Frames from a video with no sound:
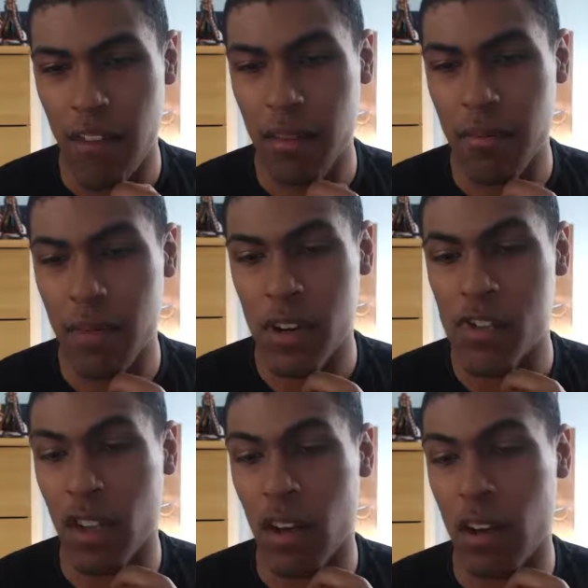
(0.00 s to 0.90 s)
I very
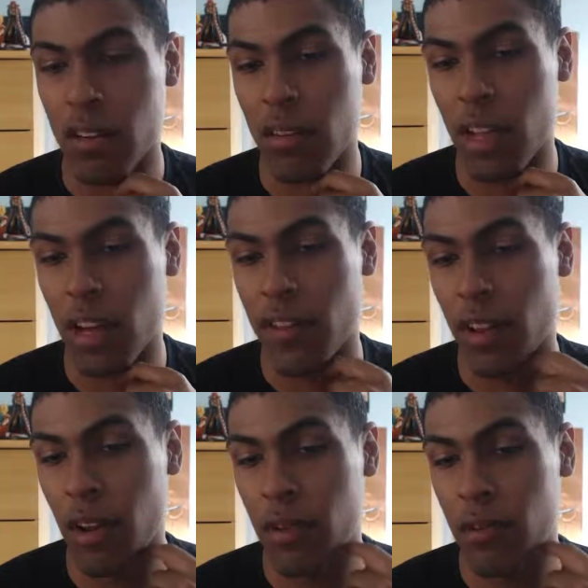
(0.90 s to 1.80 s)
much love the
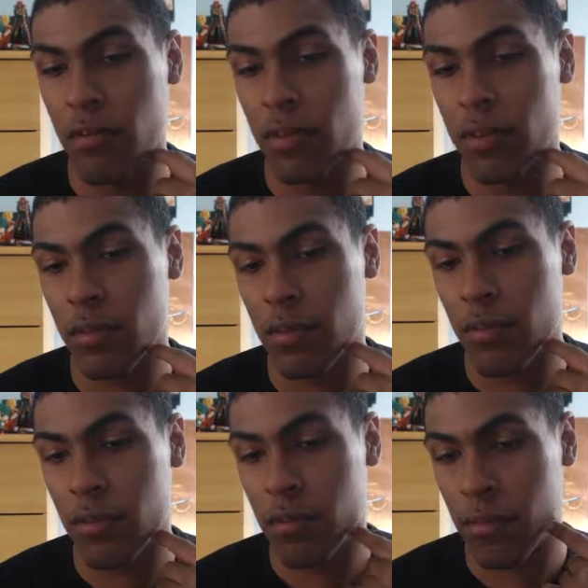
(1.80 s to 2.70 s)
local
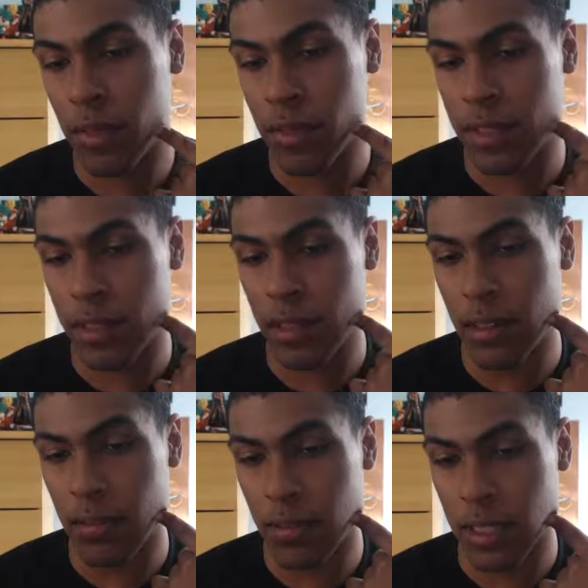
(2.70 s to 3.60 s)

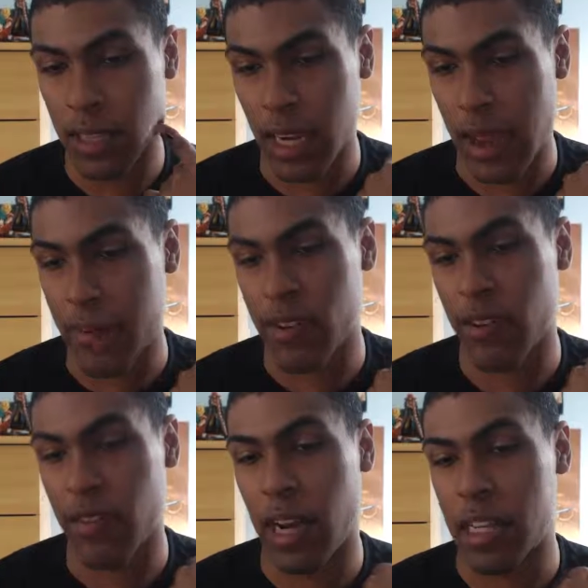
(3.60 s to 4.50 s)
rustic
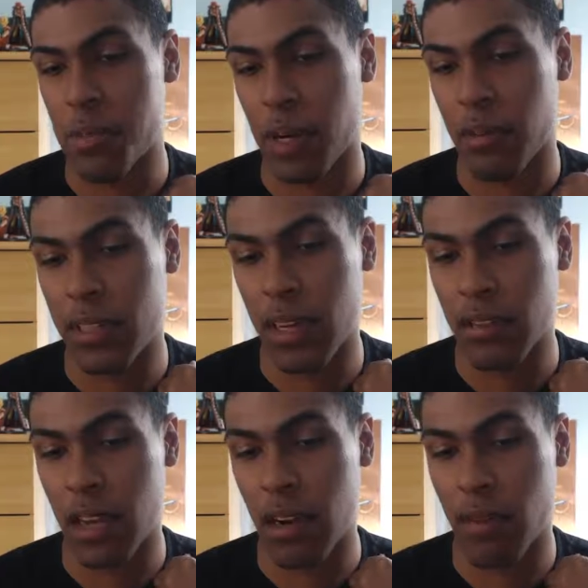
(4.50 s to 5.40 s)
atmosphere of Hot Spring
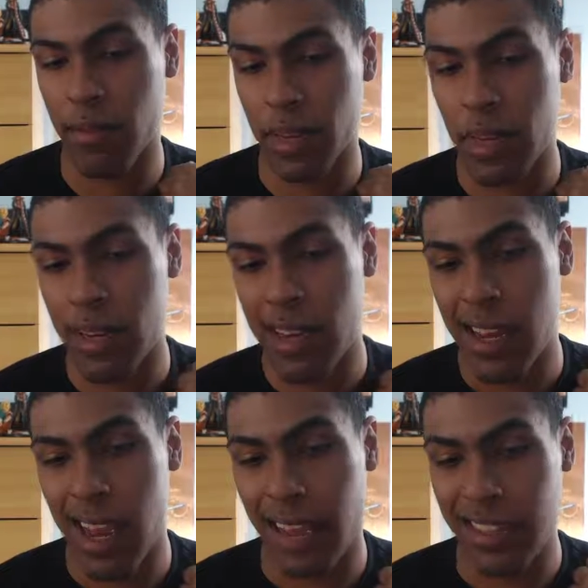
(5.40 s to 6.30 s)
Hotels. However,
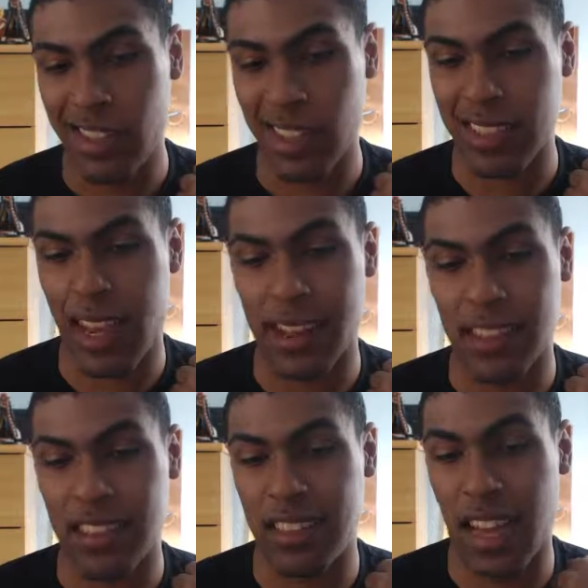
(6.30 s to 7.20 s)
I just
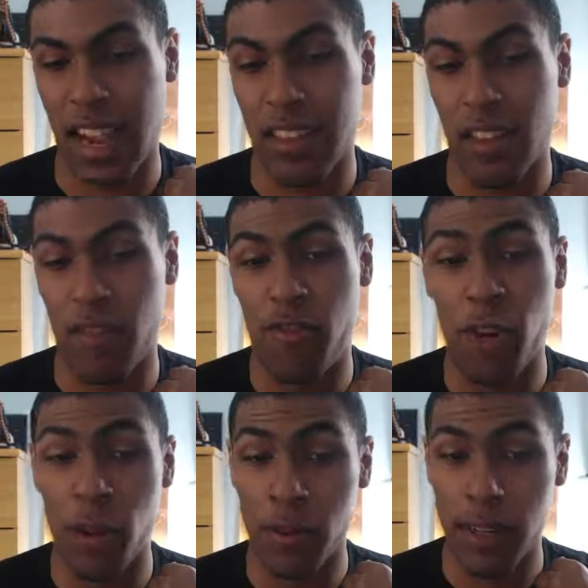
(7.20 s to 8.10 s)
can't stand the
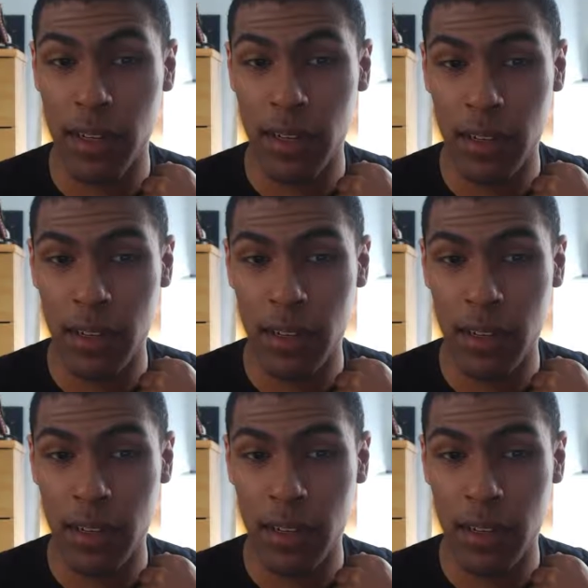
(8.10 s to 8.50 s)
food.